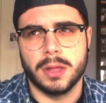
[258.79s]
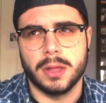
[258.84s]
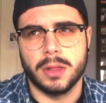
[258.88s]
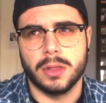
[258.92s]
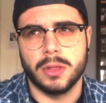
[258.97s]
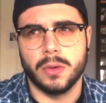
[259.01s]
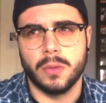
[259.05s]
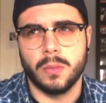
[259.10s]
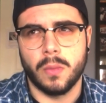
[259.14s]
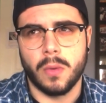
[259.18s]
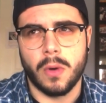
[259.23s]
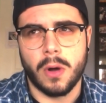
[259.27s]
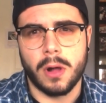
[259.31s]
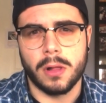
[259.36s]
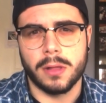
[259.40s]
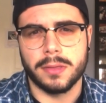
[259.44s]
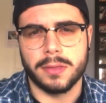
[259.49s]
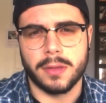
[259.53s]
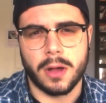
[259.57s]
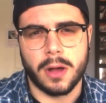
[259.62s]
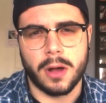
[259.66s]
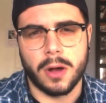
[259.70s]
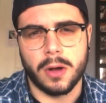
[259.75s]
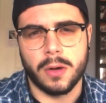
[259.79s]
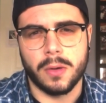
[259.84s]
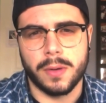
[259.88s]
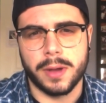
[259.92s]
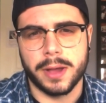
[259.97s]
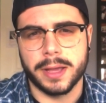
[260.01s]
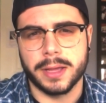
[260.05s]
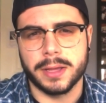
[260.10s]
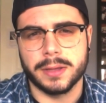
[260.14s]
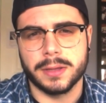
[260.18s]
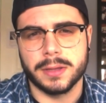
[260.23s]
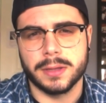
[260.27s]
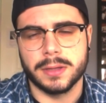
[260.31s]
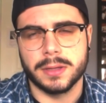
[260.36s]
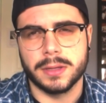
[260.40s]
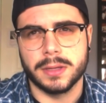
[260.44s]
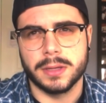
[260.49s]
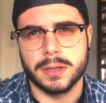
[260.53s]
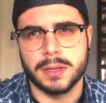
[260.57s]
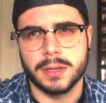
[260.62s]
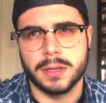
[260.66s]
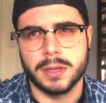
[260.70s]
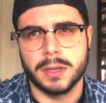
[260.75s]
the wall in the hallway,
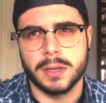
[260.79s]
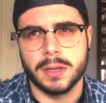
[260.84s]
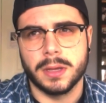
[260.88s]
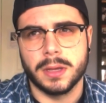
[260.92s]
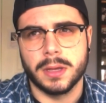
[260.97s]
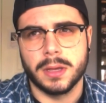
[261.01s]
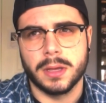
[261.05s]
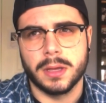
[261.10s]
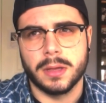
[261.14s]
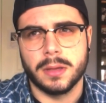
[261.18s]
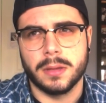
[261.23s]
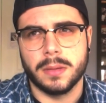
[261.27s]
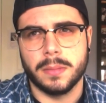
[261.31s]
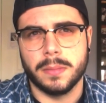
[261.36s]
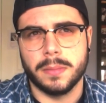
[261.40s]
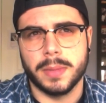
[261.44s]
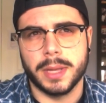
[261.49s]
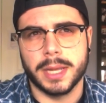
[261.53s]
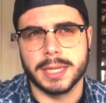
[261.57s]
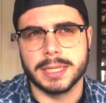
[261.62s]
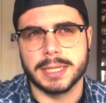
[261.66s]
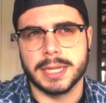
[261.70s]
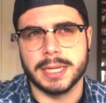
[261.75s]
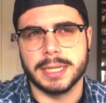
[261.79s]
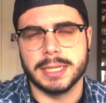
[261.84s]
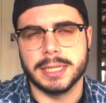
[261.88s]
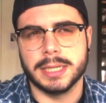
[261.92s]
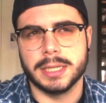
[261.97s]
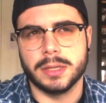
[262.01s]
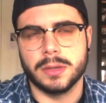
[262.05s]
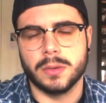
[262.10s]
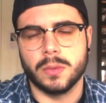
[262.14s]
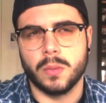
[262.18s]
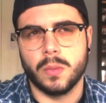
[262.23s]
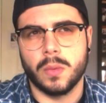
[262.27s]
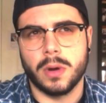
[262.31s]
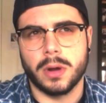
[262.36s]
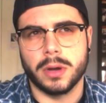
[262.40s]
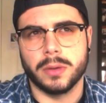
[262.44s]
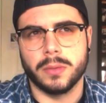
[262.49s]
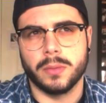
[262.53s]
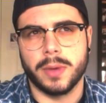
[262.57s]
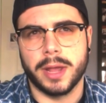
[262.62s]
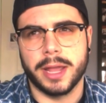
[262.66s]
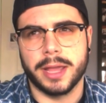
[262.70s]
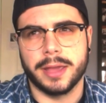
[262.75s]
because I didn't want to
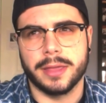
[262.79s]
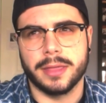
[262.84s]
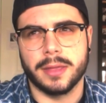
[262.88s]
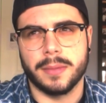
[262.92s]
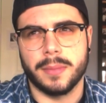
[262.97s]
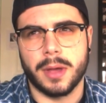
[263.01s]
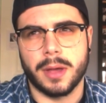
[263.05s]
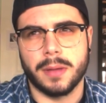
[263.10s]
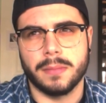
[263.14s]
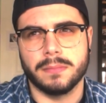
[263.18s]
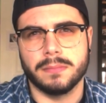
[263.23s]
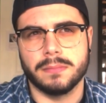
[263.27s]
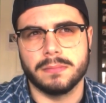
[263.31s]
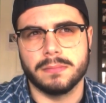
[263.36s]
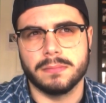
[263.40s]
wake them up.